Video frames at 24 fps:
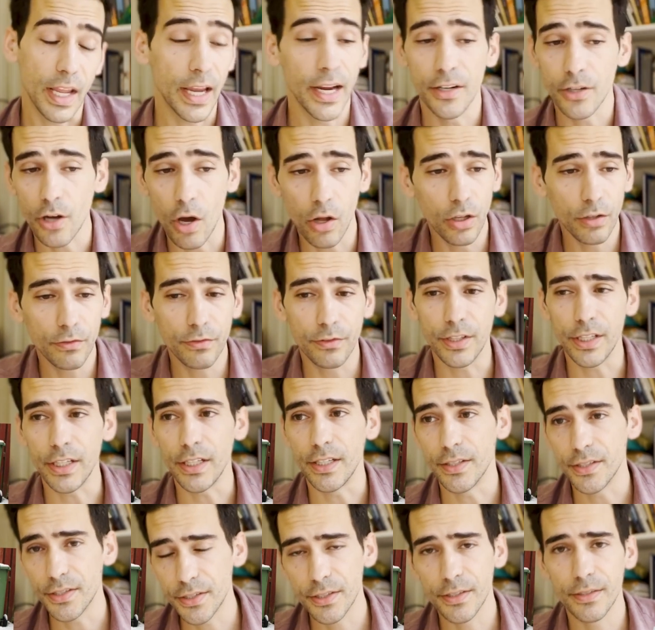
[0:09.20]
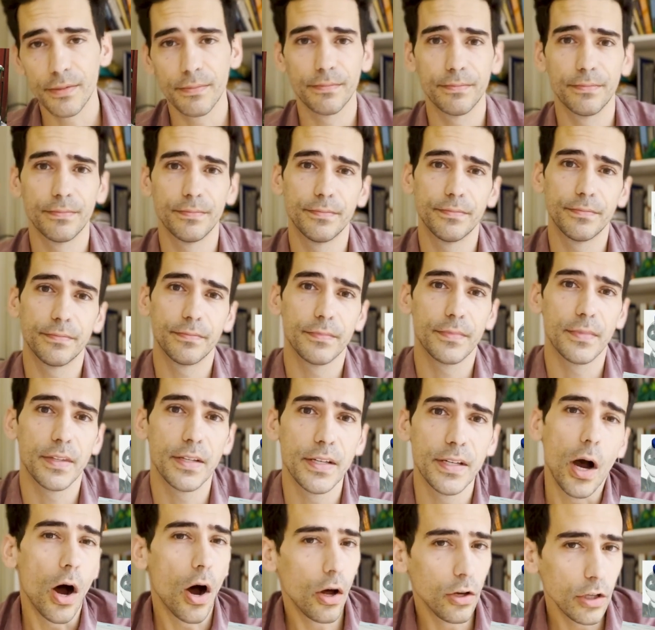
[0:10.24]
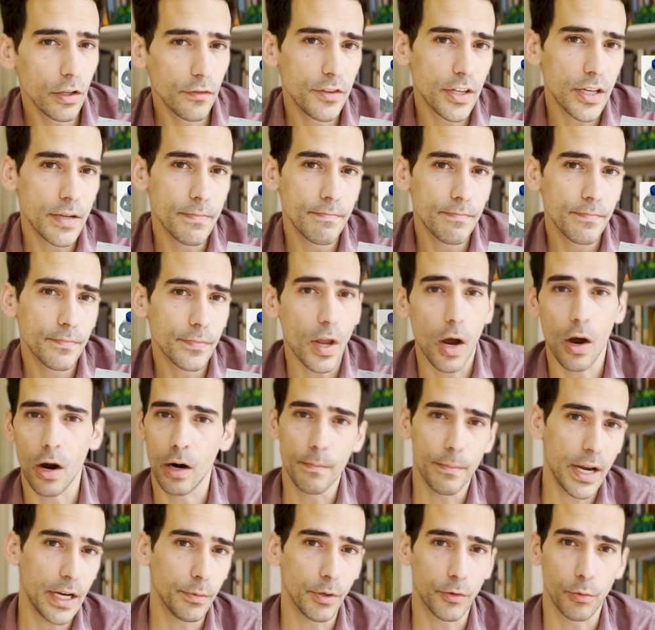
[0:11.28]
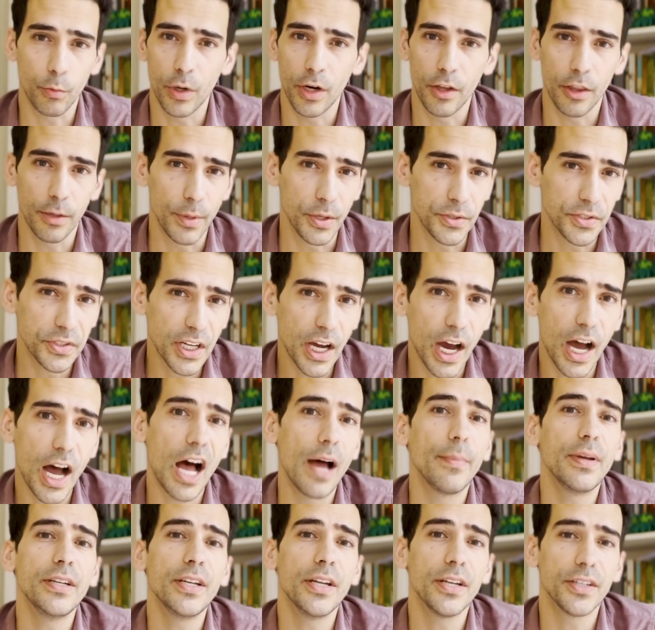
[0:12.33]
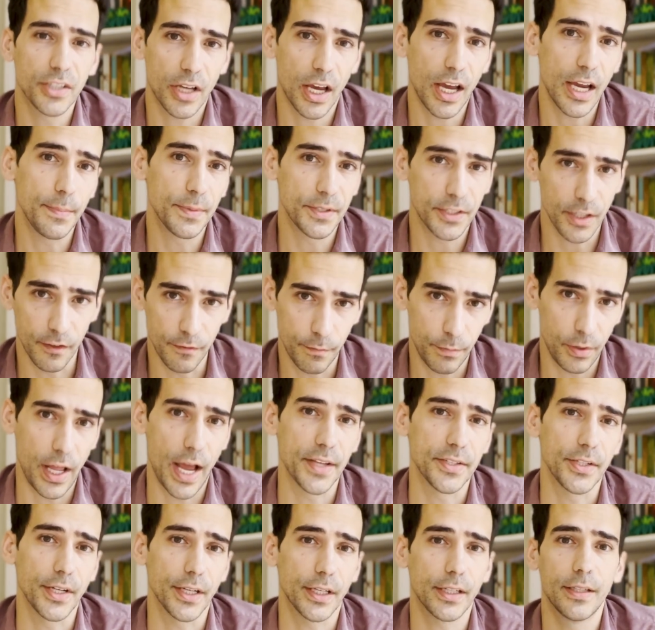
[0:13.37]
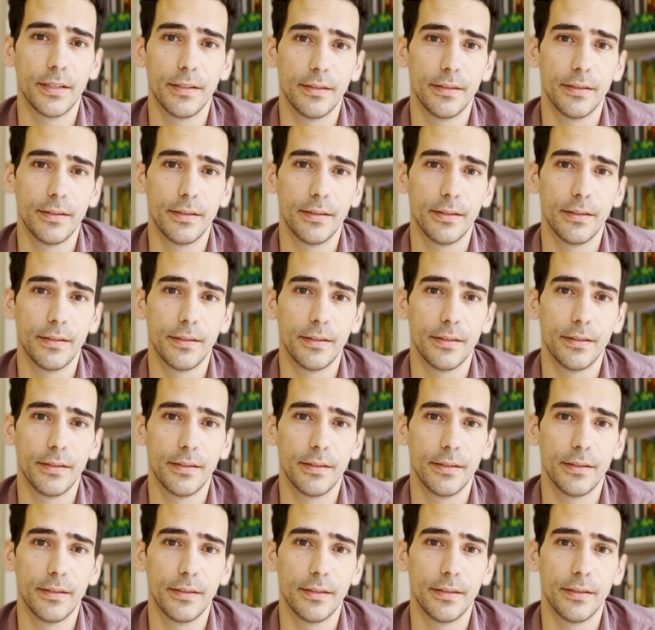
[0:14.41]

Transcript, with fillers: And all of these? All of them are made with one of the most common types of plastic,